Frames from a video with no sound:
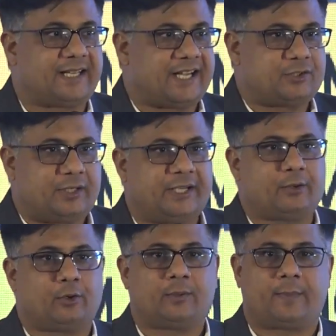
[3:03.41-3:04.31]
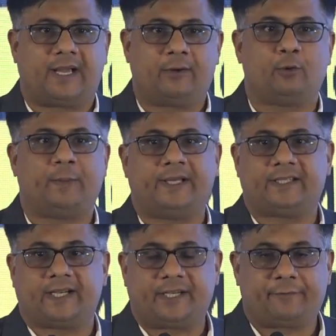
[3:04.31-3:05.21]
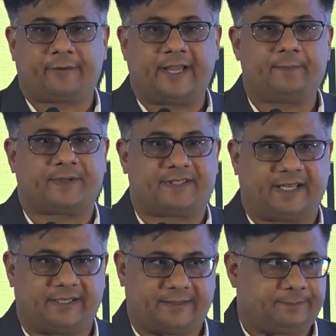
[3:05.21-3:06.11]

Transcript: actually grown by whooping 35%.